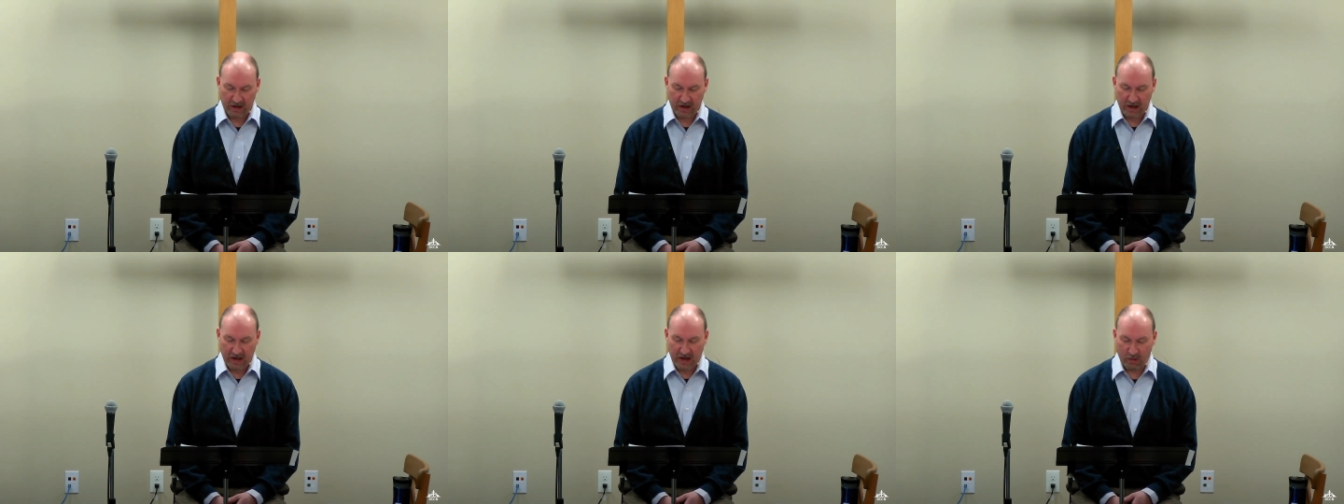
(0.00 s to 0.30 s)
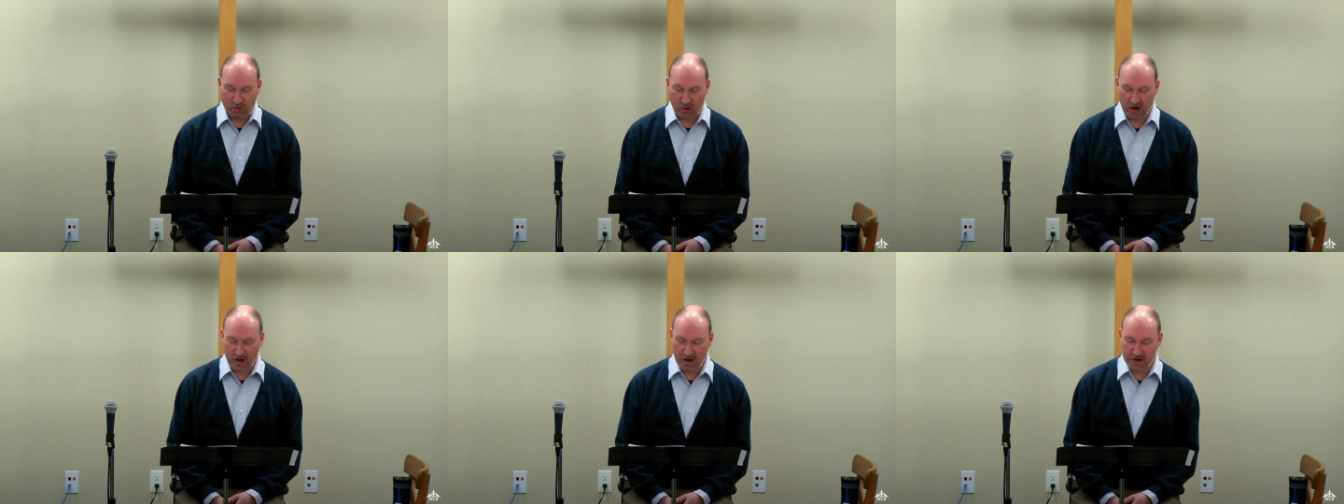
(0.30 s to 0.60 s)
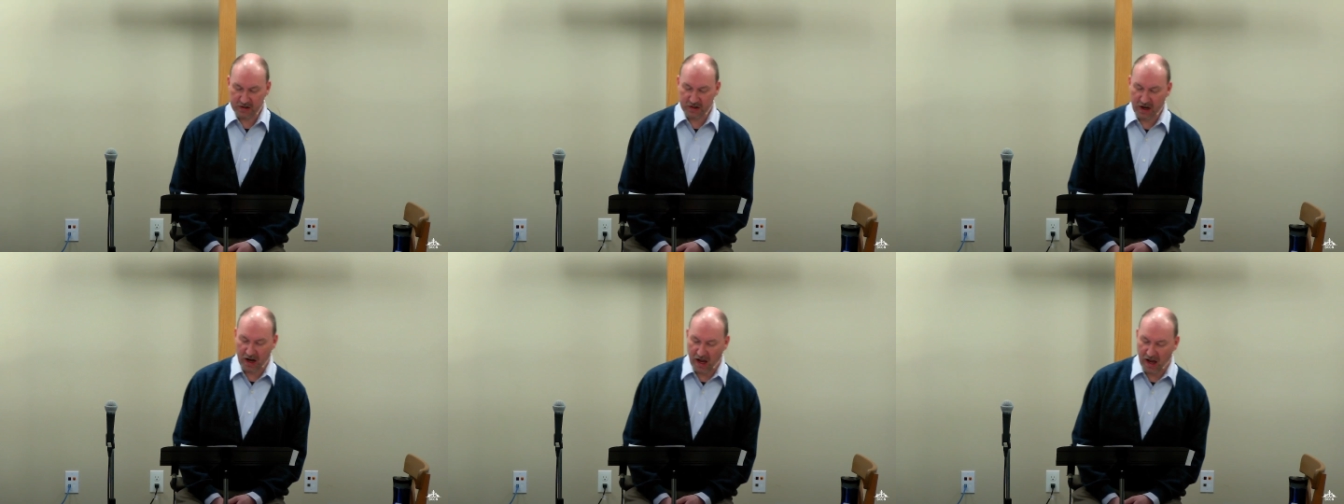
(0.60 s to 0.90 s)
And whereas
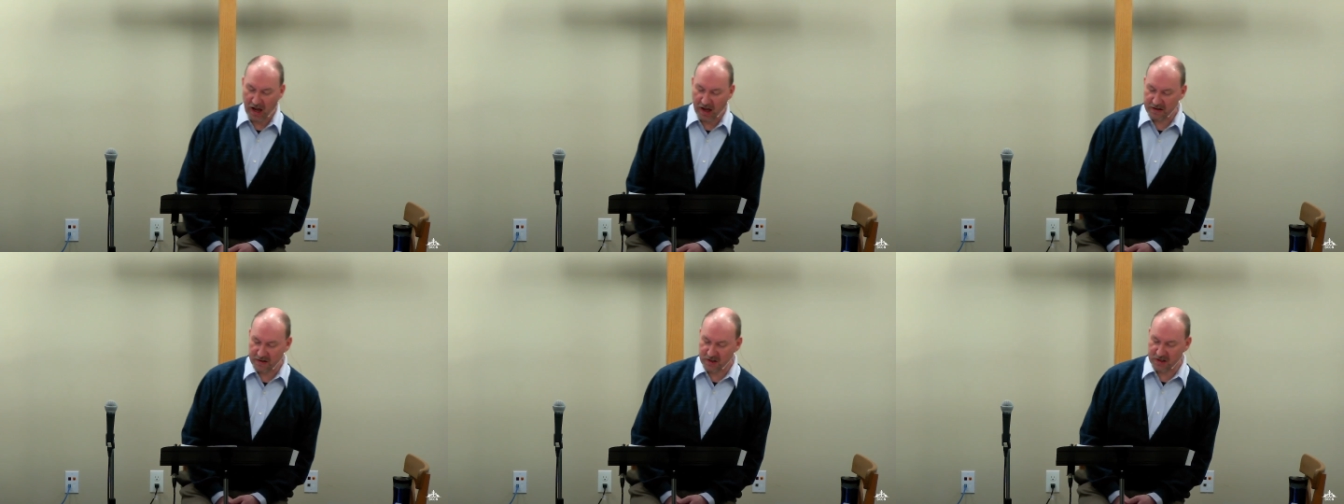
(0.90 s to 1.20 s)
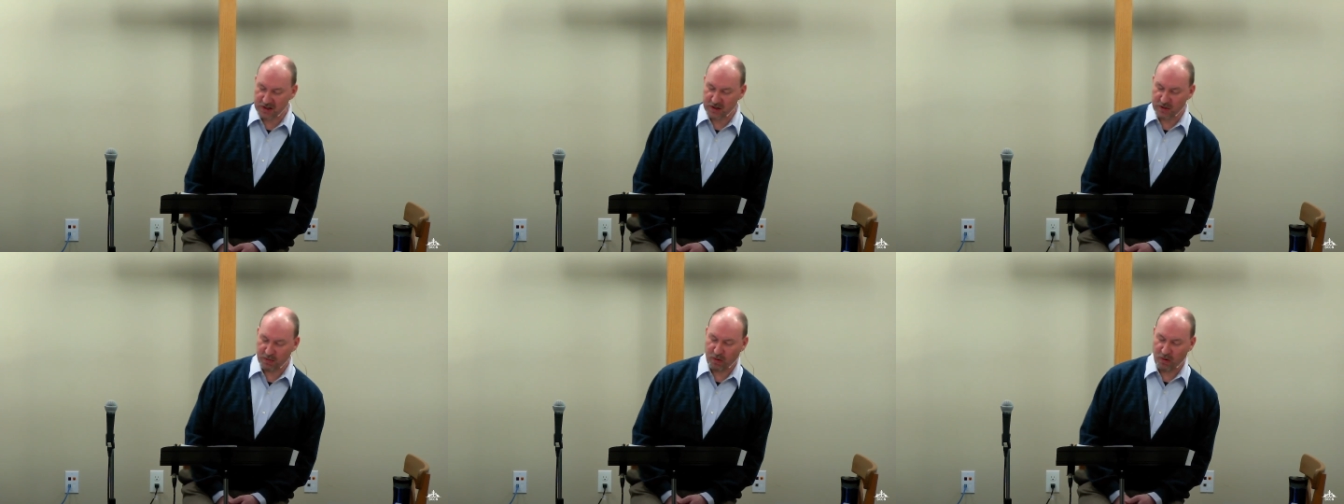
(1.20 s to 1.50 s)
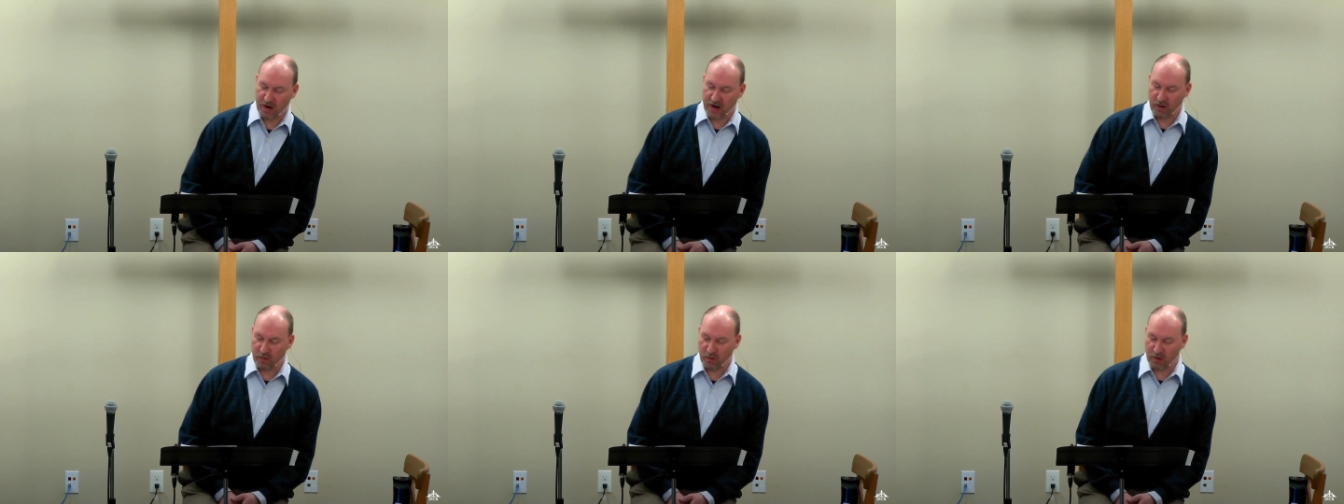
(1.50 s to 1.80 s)
God is
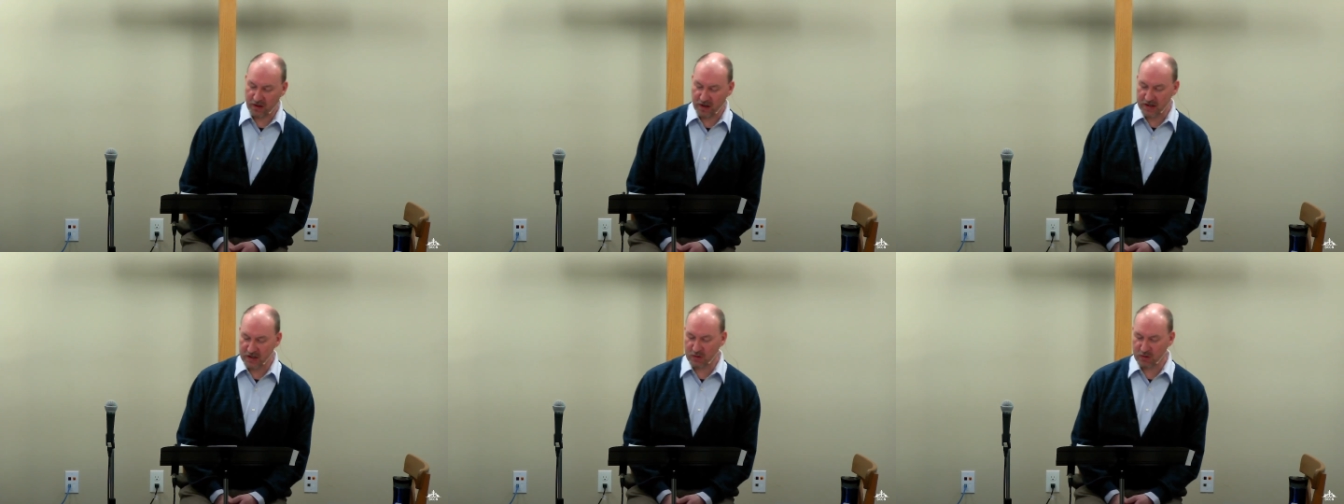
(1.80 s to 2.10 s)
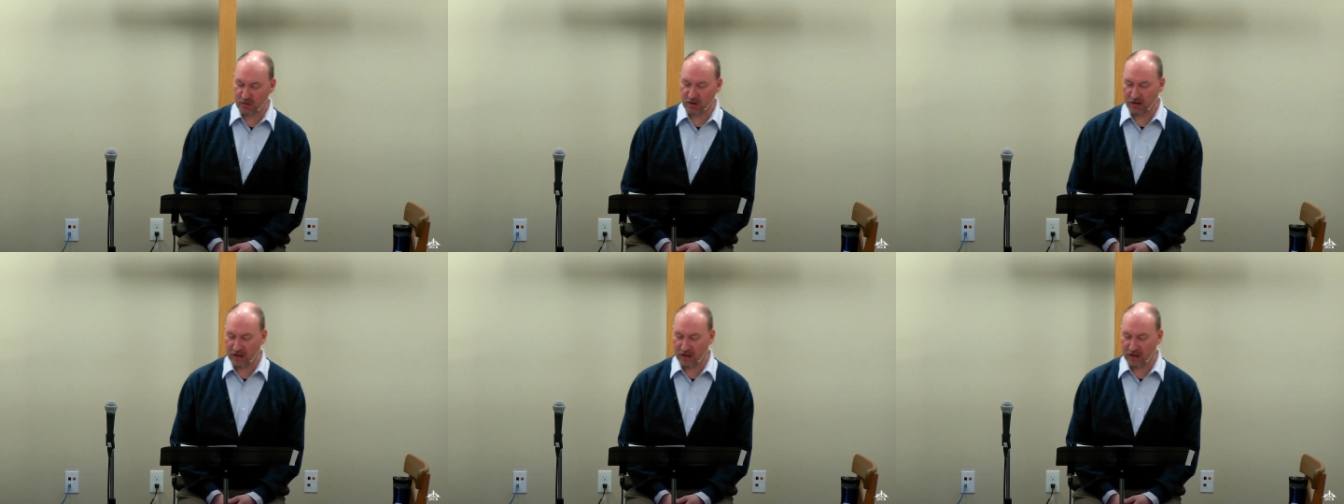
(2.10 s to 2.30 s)
disappointed with Israel,